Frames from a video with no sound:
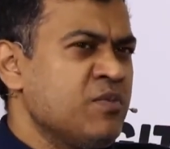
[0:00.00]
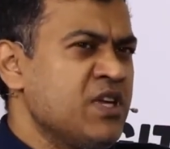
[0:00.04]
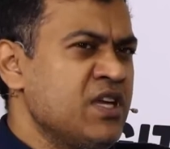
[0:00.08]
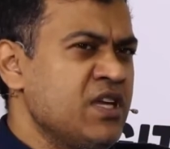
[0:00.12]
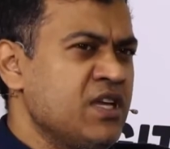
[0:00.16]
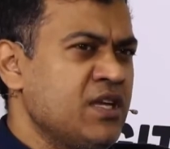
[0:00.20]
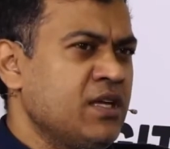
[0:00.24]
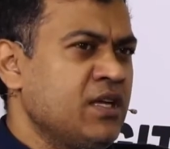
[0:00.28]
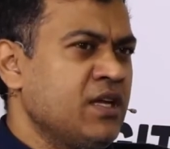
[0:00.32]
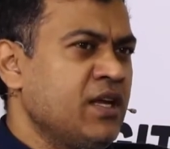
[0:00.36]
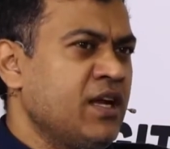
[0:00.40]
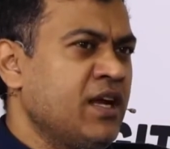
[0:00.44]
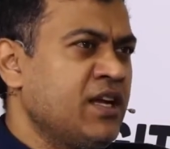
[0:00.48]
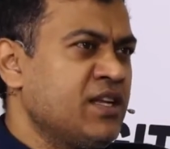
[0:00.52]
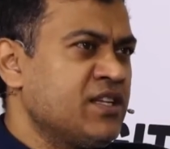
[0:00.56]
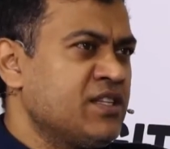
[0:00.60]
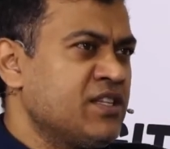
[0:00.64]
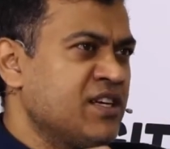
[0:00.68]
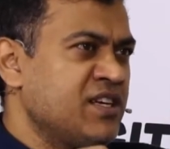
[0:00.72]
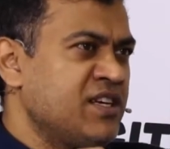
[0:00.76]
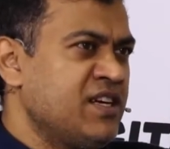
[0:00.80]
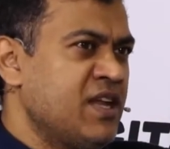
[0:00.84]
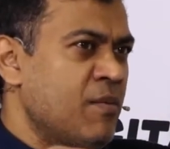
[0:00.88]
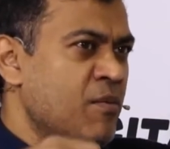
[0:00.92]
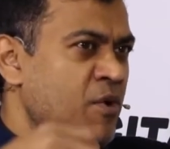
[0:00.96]
And to me, it
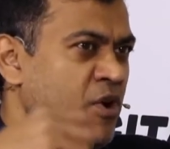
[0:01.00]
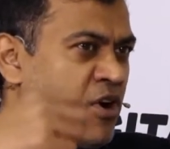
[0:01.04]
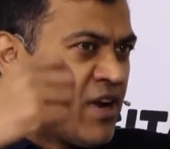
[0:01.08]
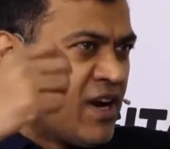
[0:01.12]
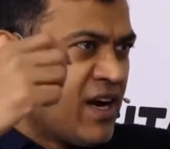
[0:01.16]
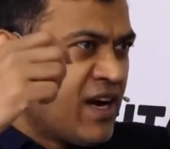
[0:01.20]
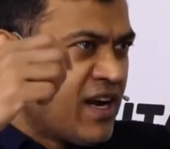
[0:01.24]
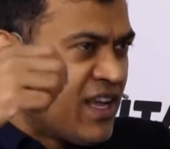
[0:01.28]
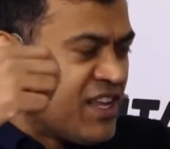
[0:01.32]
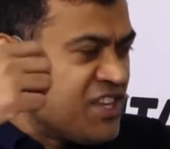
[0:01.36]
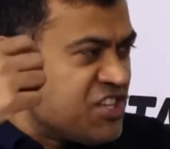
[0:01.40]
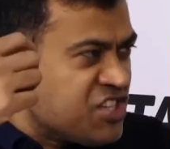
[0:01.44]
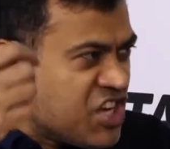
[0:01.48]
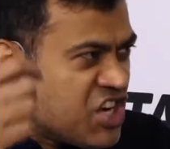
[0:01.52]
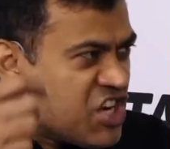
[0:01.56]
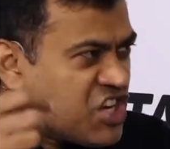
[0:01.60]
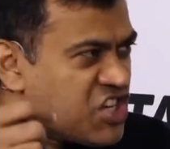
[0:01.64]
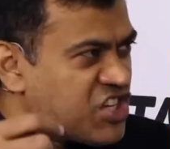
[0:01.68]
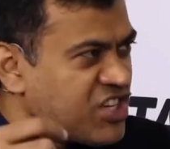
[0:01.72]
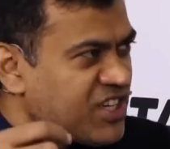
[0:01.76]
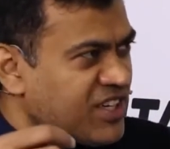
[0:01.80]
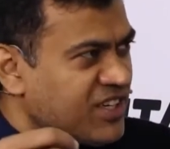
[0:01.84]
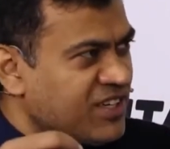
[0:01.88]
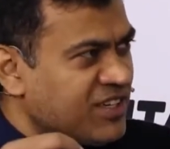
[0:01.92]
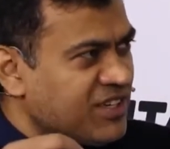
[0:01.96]
is the
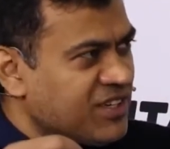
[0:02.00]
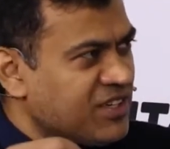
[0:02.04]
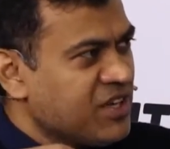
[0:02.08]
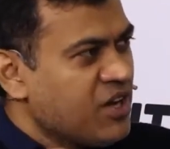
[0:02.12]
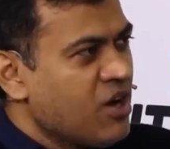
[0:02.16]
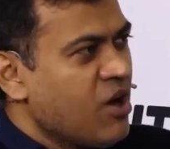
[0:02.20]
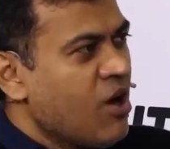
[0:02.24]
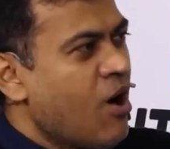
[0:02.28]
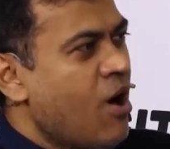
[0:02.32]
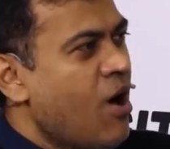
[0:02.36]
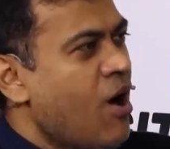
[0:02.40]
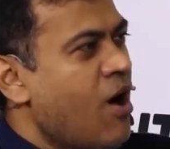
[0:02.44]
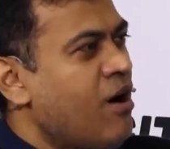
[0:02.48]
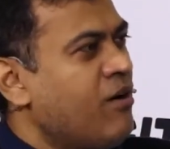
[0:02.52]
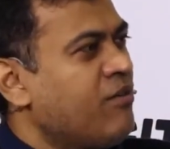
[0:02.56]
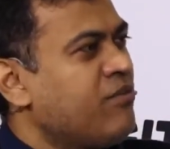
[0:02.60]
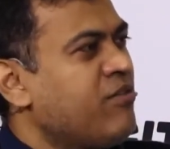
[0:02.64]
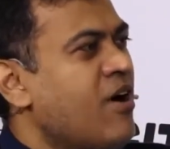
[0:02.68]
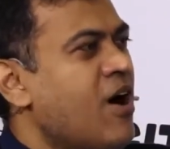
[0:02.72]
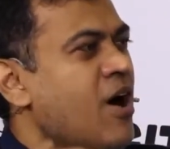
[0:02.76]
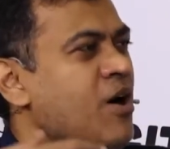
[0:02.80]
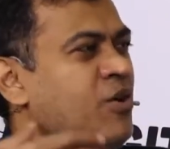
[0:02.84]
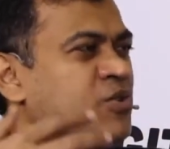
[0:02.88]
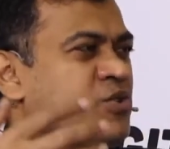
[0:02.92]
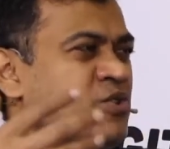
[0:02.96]
democratization
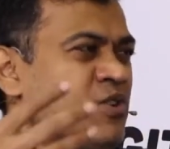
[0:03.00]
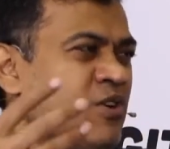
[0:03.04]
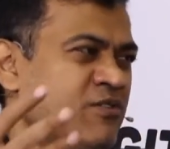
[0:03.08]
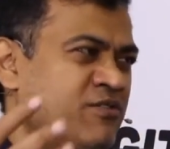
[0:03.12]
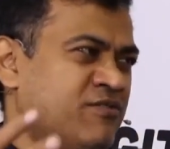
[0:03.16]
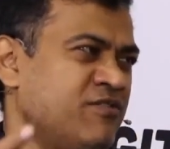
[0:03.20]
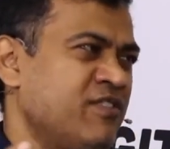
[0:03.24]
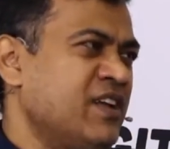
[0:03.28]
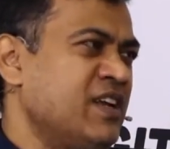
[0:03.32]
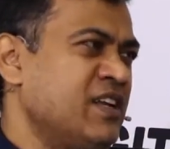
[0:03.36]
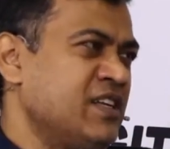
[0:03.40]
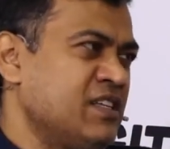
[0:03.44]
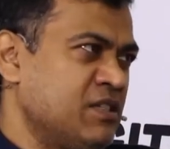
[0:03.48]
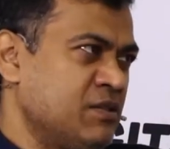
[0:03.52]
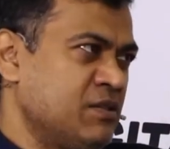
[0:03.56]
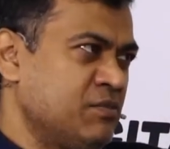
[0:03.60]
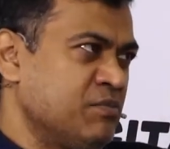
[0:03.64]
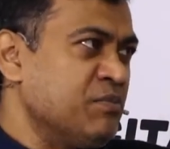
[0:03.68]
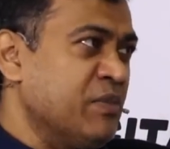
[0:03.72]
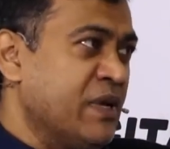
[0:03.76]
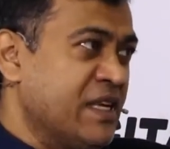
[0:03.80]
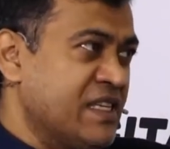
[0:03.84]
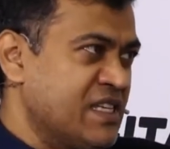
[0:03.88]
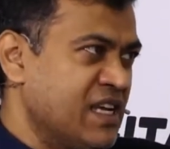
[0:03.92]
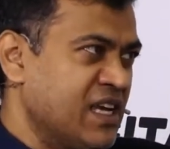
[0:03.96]
of how software is
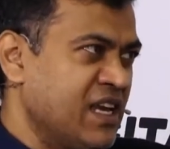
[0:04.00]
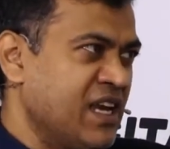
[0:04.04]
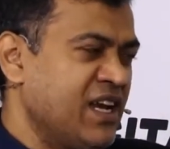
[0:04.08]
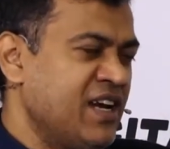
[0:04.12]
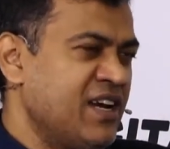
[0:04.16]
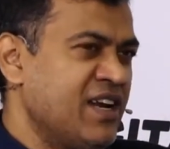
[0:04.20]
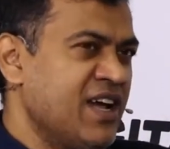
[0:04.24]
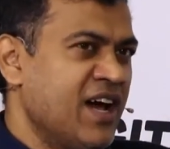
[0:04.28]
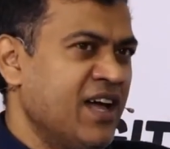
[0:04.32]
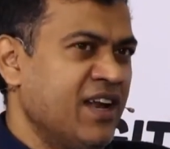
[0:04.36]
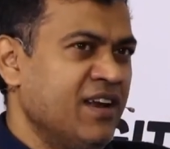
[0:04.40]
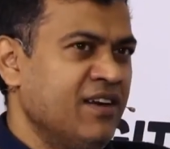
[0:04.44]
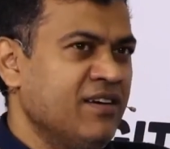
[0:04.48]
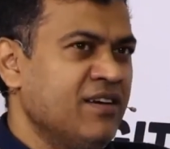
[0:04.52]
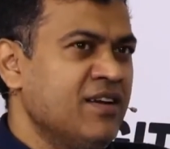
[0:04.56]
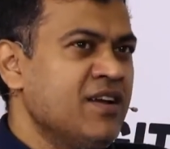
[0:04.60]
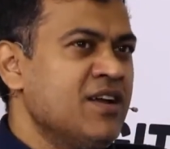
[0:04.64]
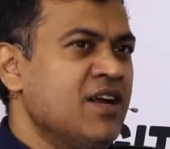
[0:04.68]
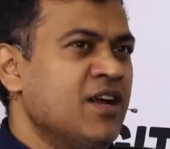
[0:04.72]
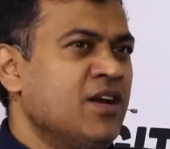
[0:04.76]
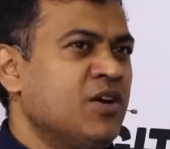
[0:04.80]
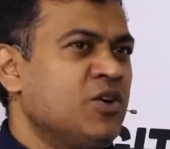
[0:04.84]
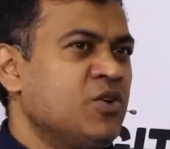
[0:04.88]
basically done